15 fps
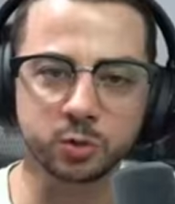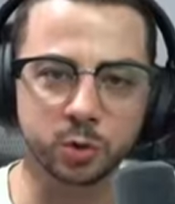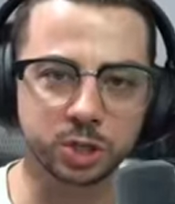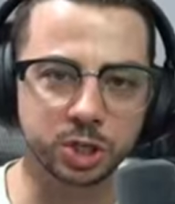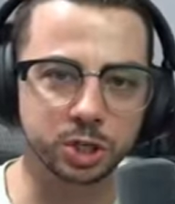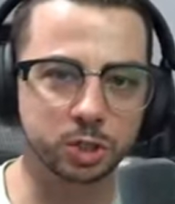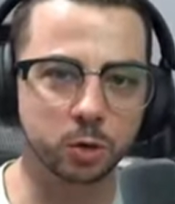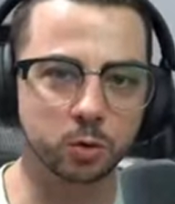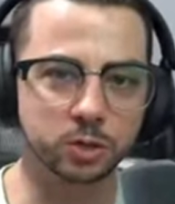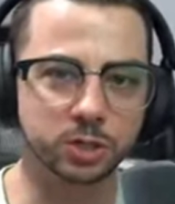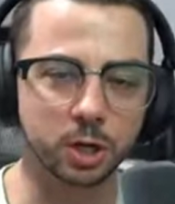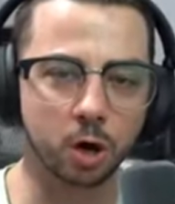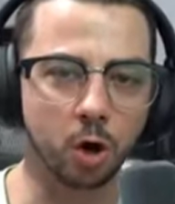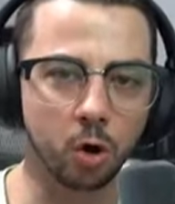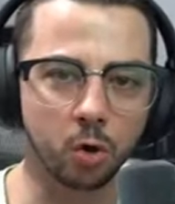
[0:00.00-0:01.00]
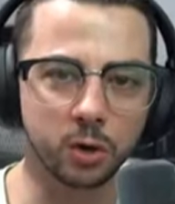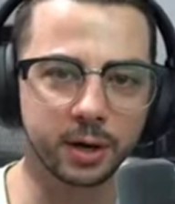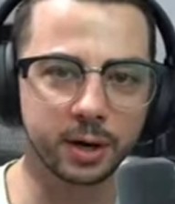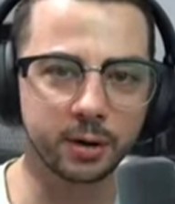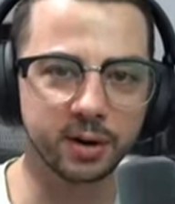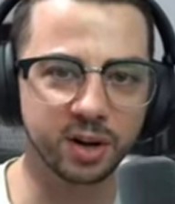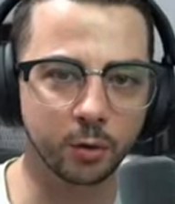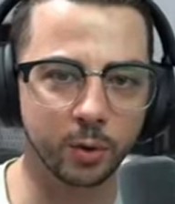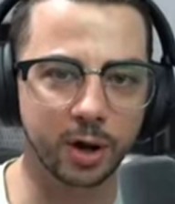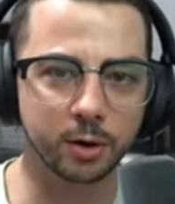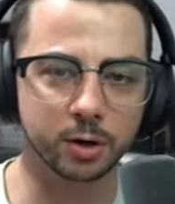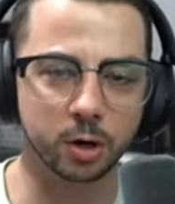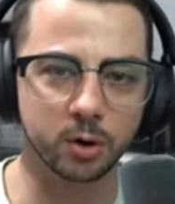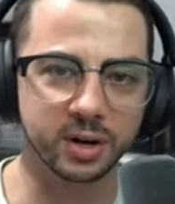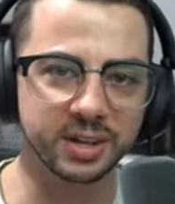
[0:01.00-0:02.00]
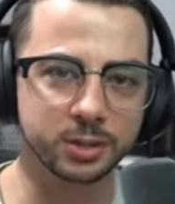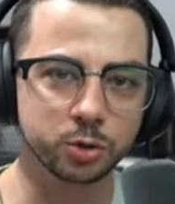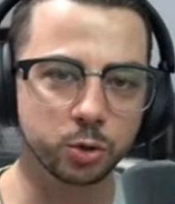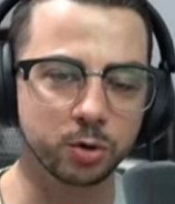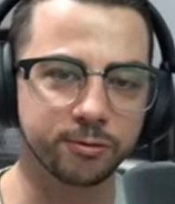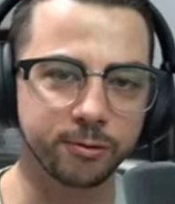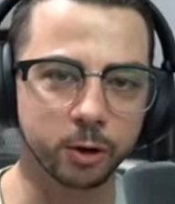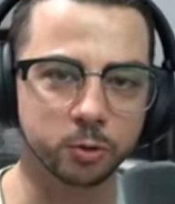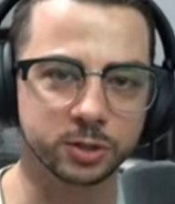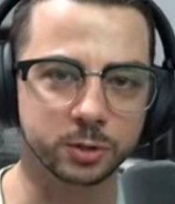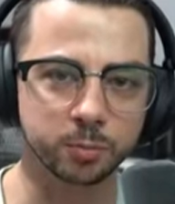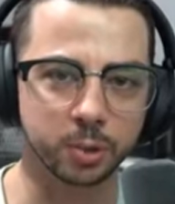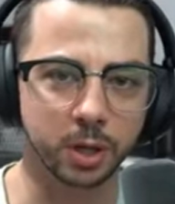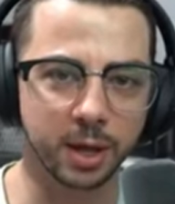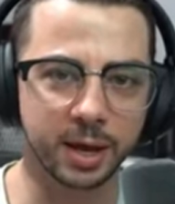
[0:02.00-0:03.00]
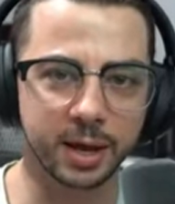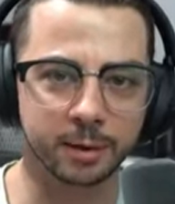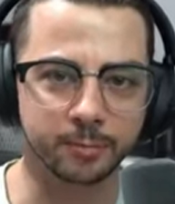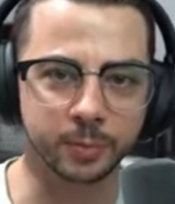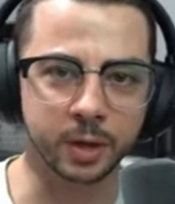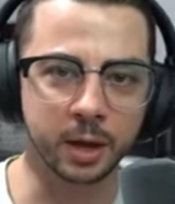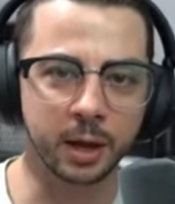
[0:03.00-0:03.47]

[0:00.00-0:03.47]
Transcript: when she turns the whole area around her into a frozen plain.